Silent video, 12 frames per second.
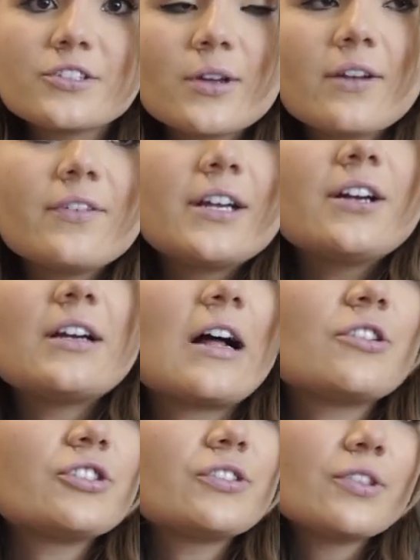So I figured
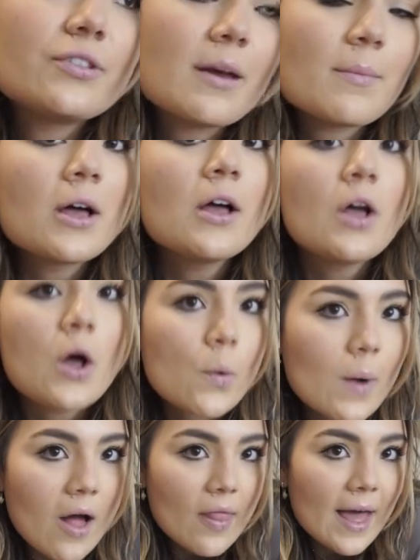I'll just do them
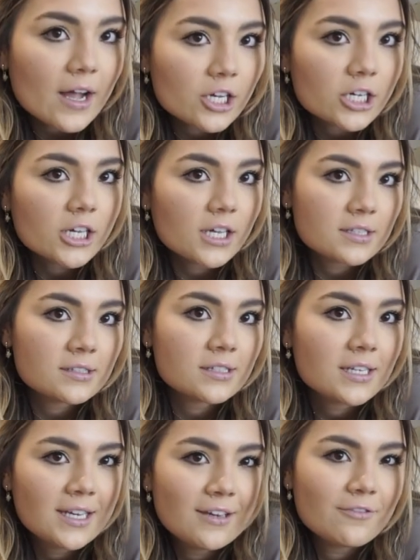while that cooks,
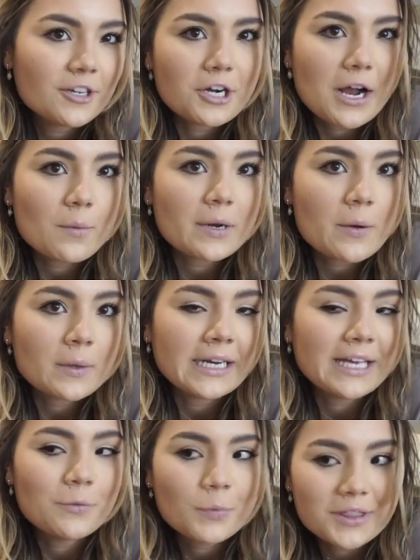figure out what I want
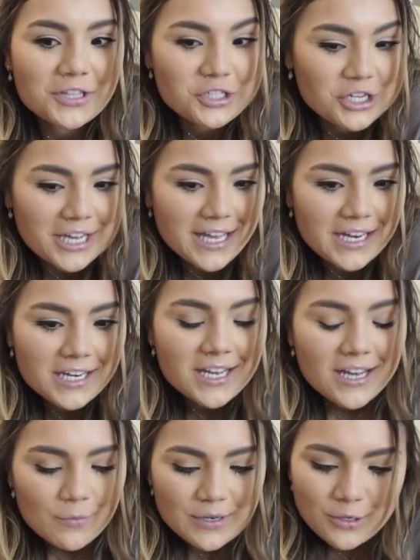to eat with the chicken.
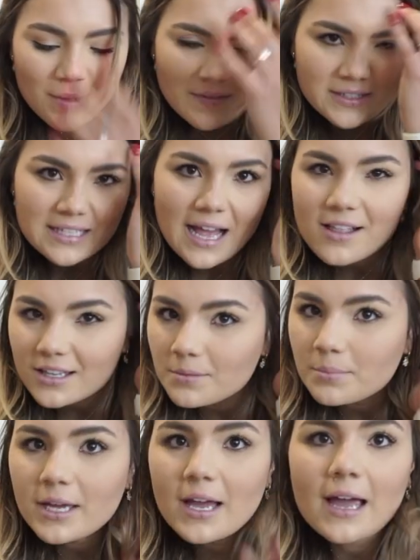We do have a salad,
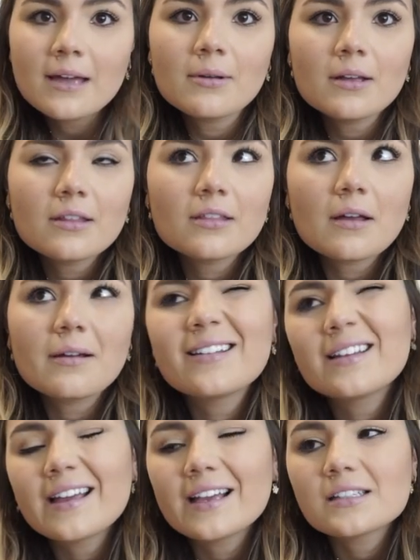but I
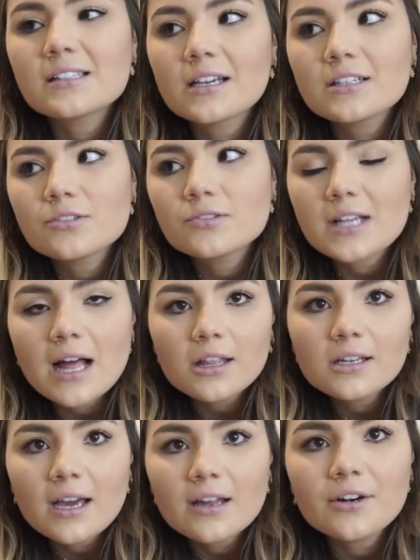guess I could do
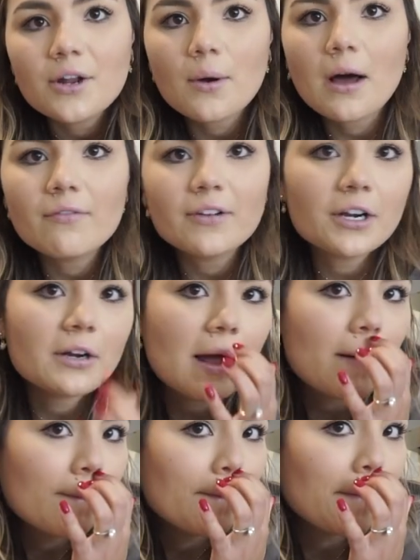salad. I don't know. I'll figure it
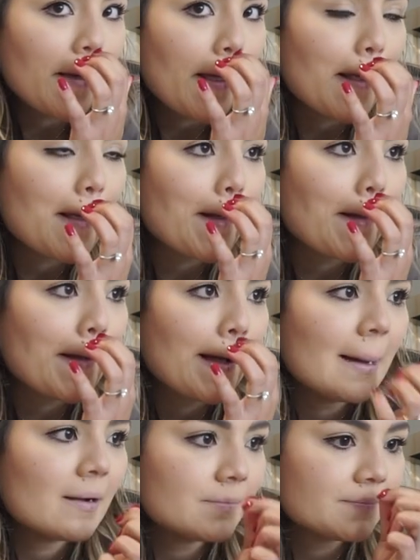out. But,
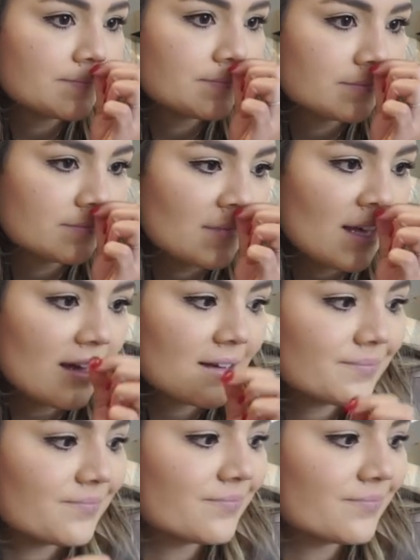yeah.